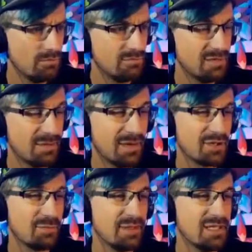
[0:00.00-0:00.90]
That might
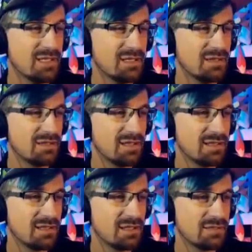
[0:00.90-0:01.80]
not be
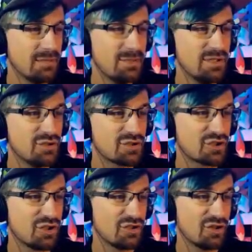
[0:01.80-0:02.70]
maybe you
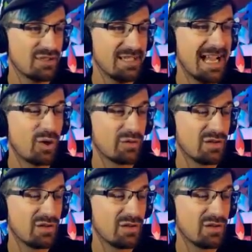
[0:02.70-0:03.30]
just got knocked out.